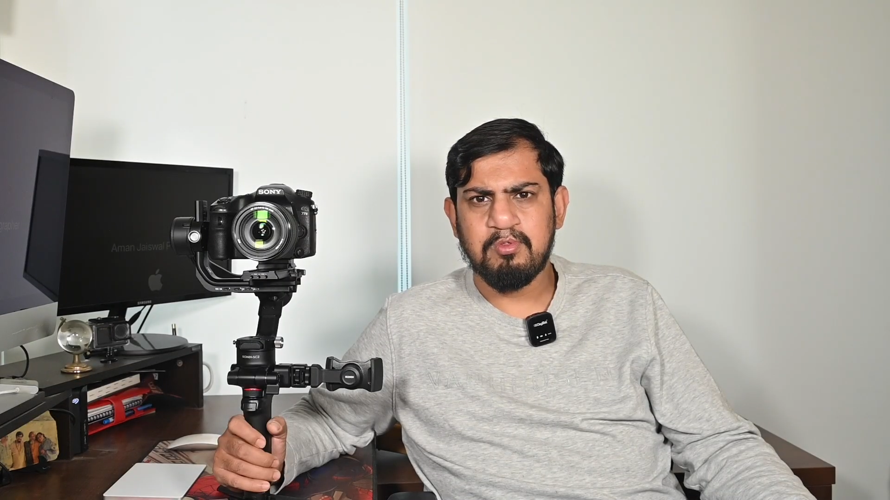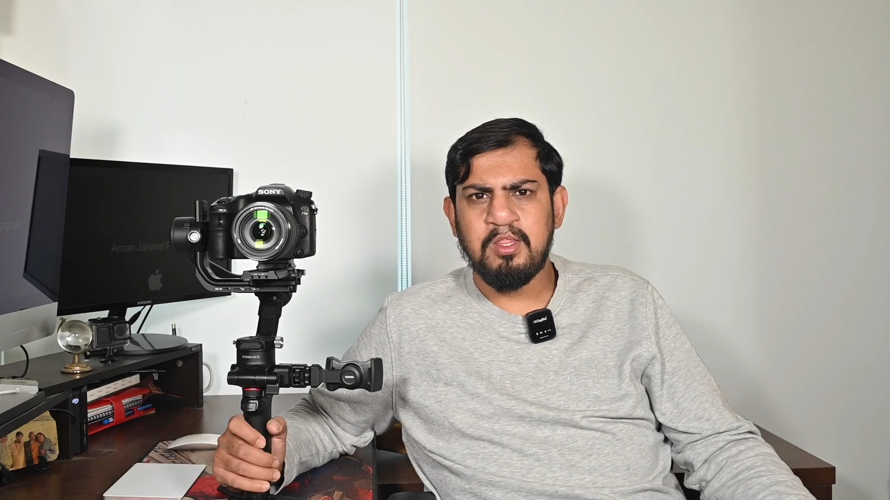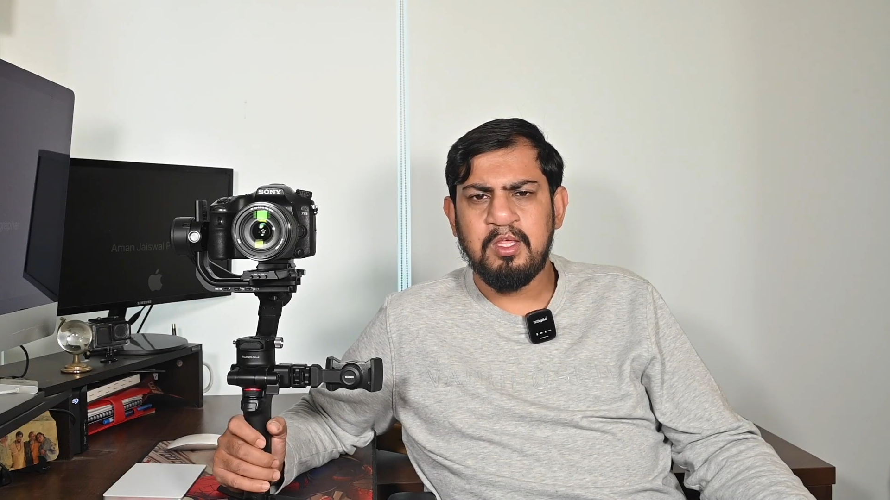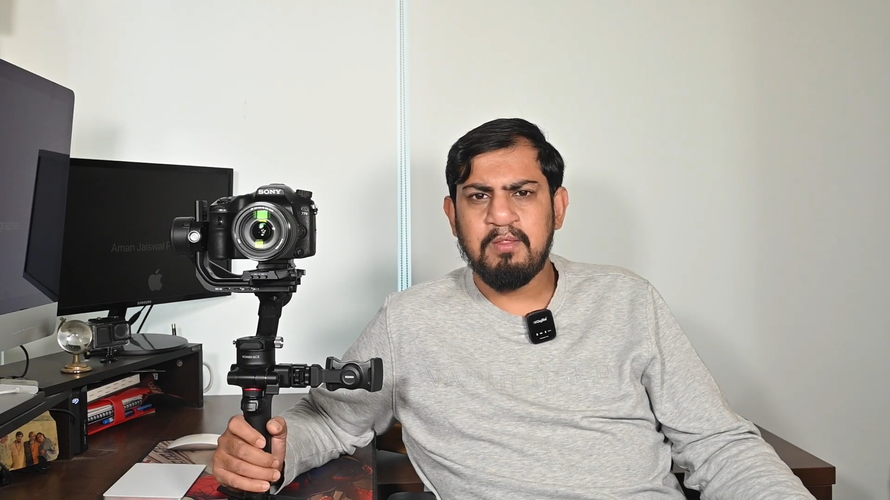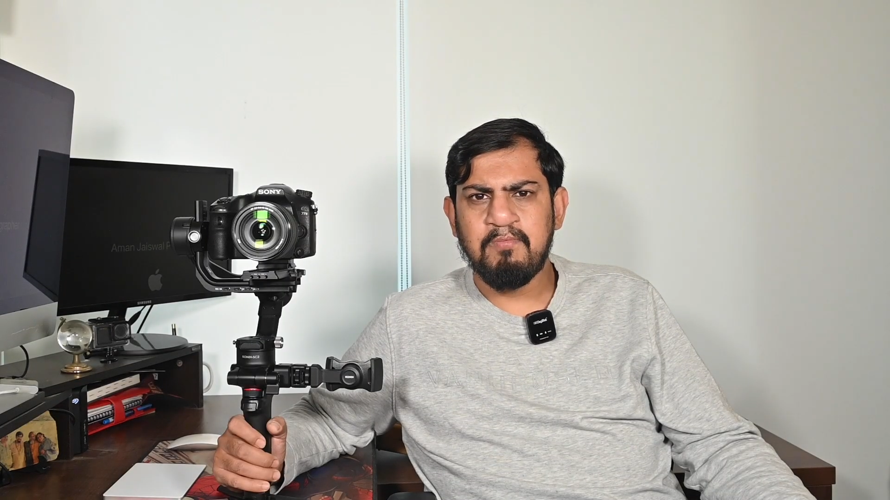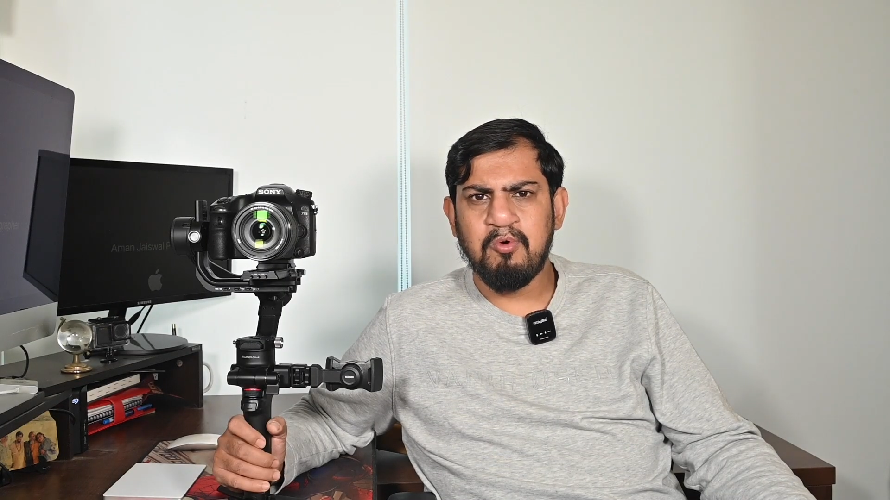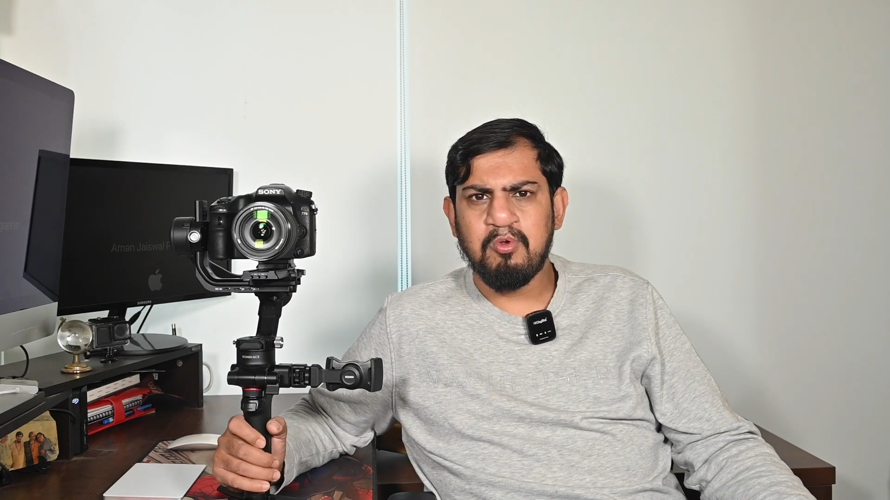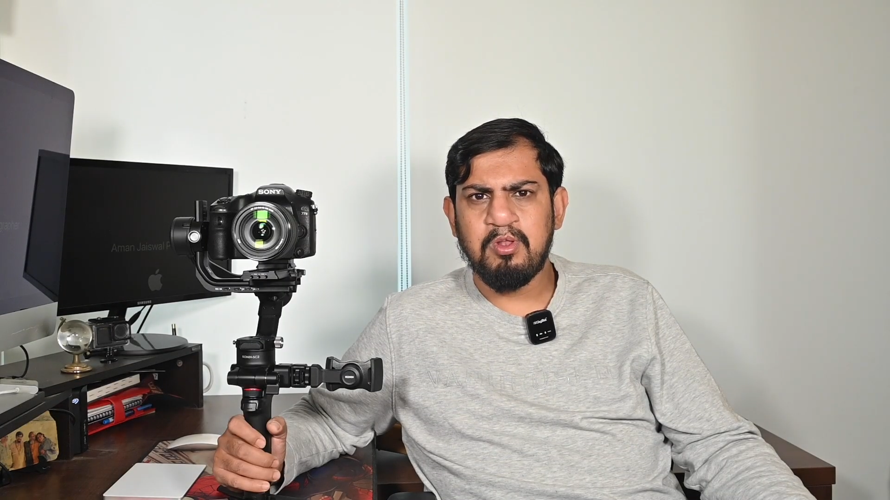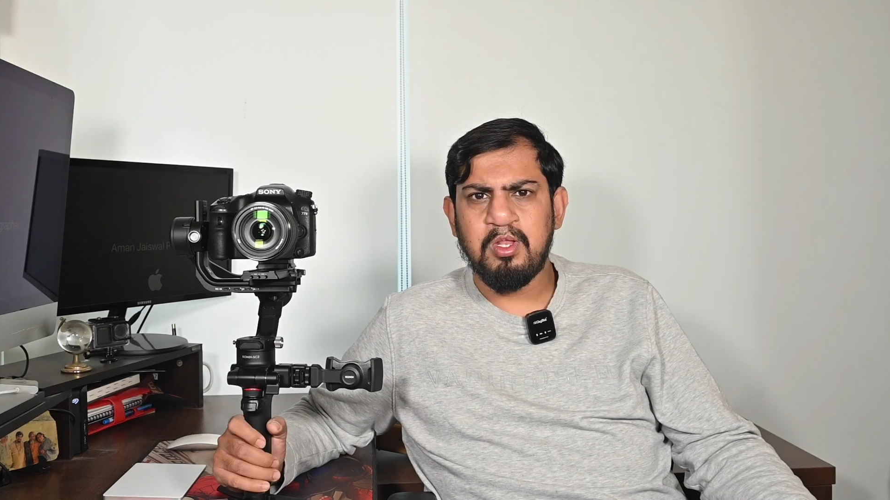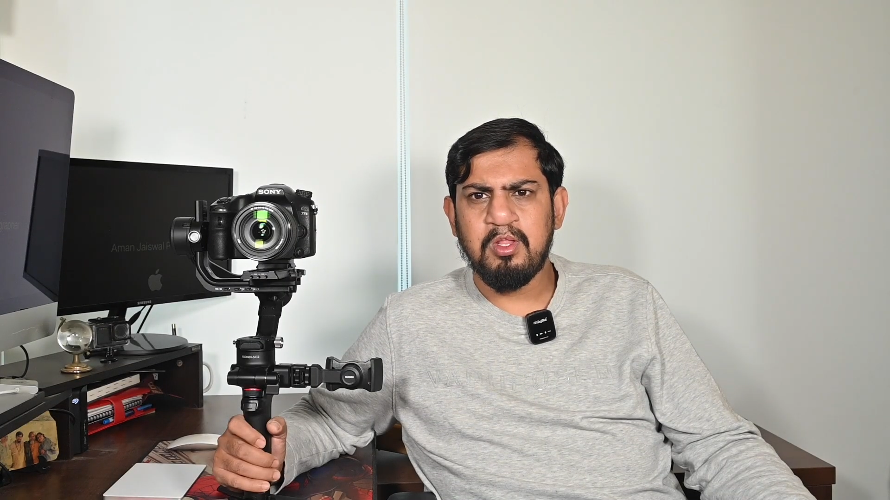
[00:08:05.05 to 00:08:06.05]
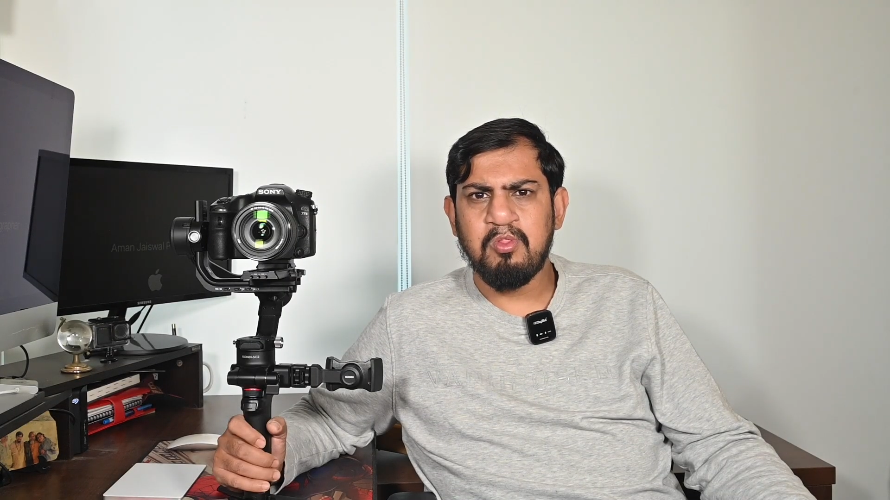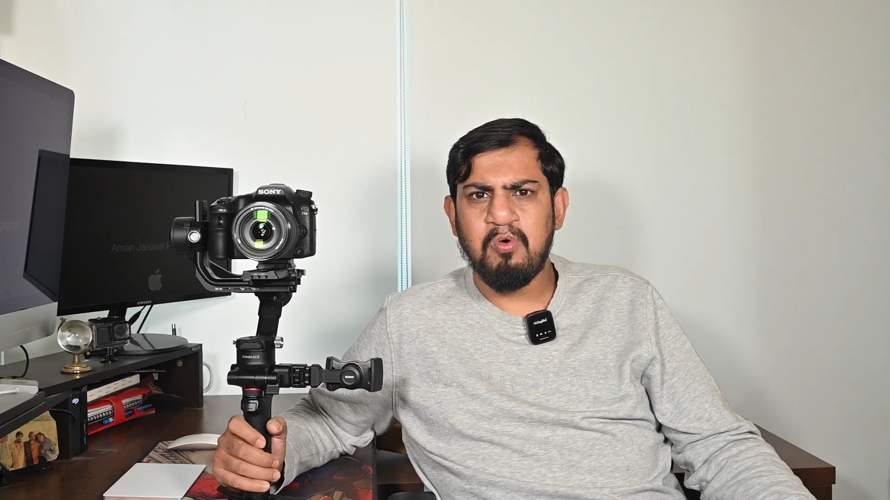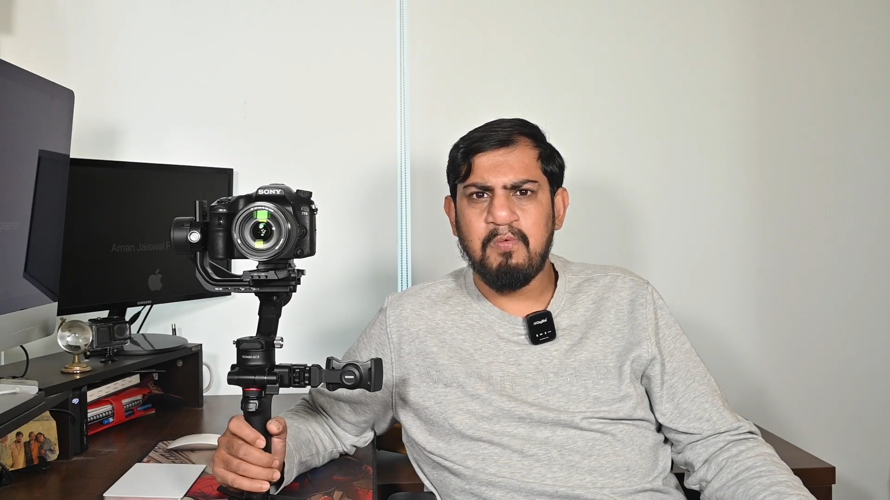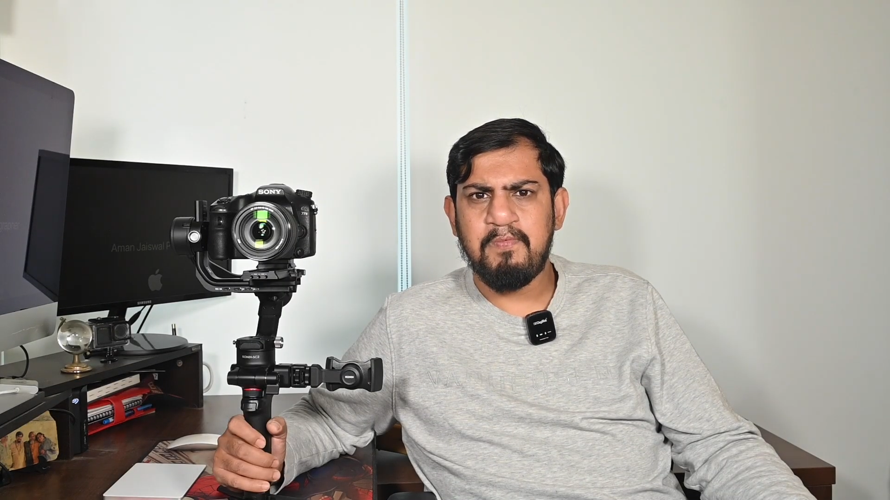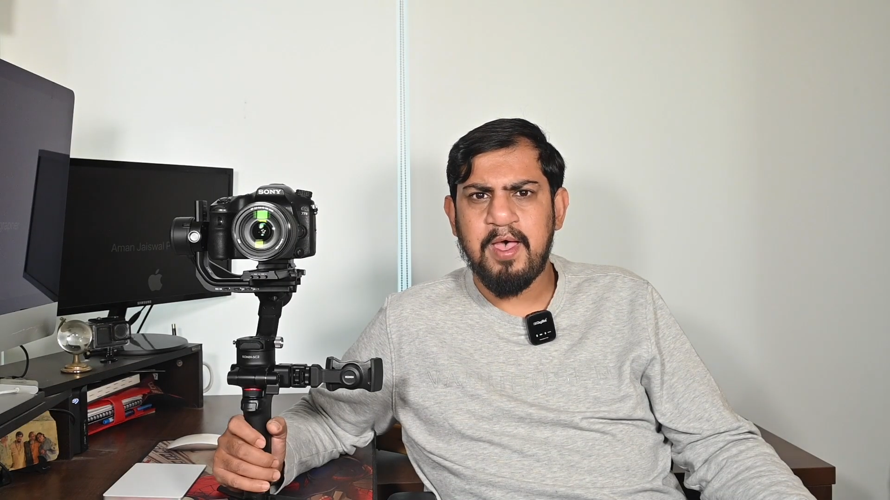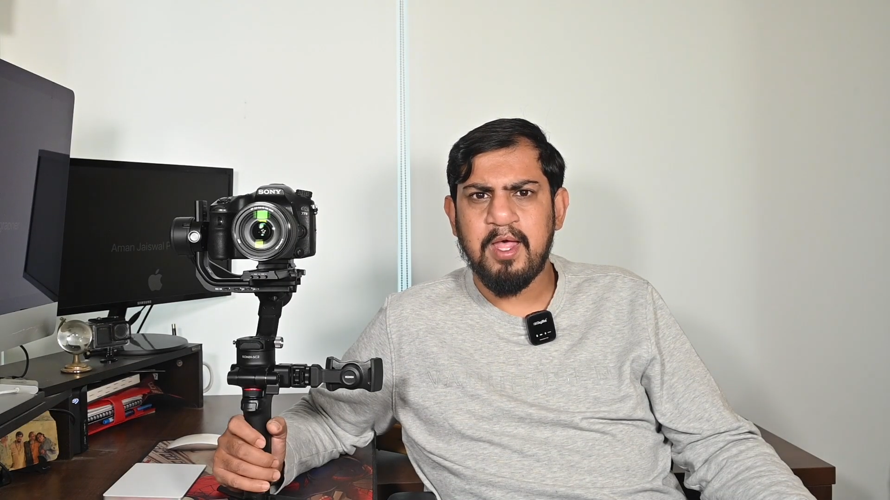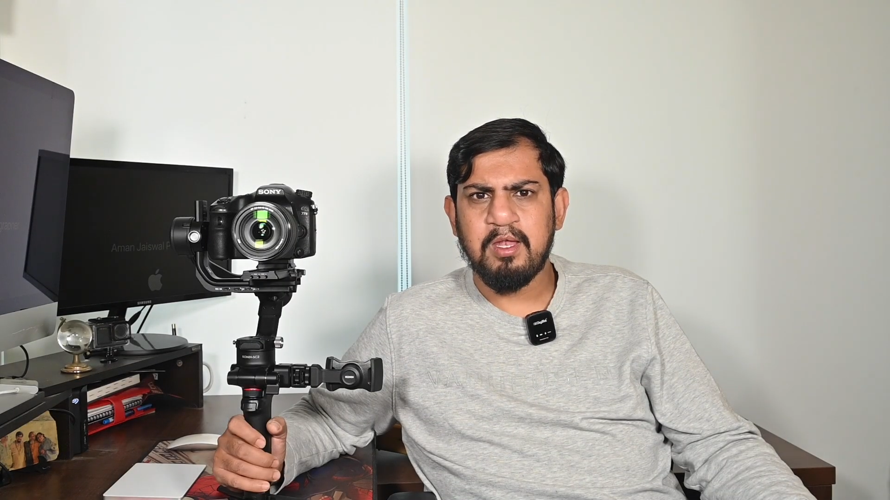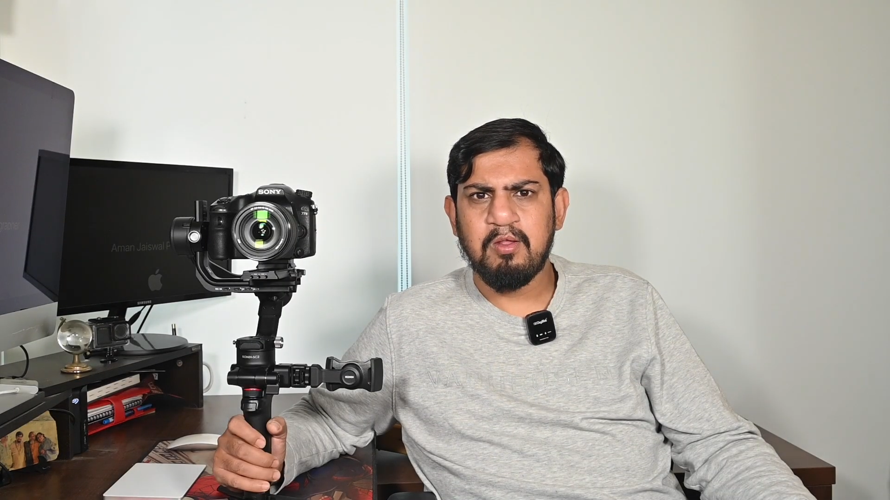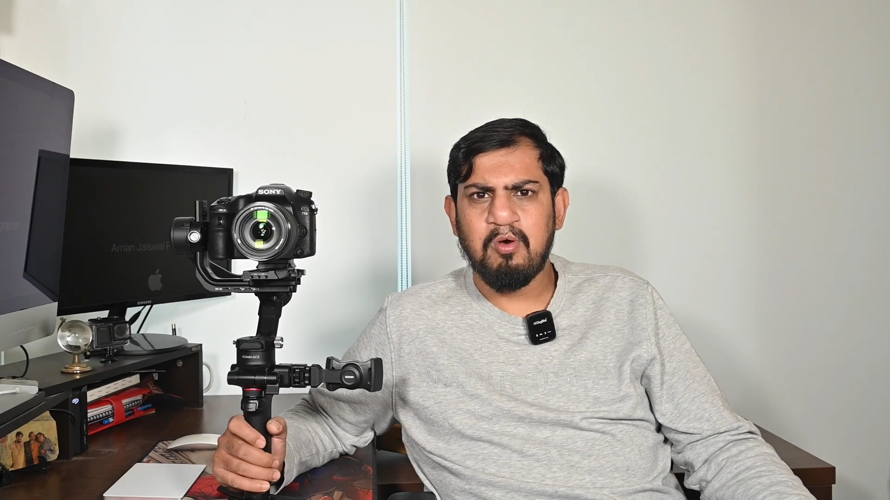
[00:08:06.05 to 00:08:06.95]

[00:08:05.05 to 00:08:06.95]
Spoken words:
In this mode there is no pan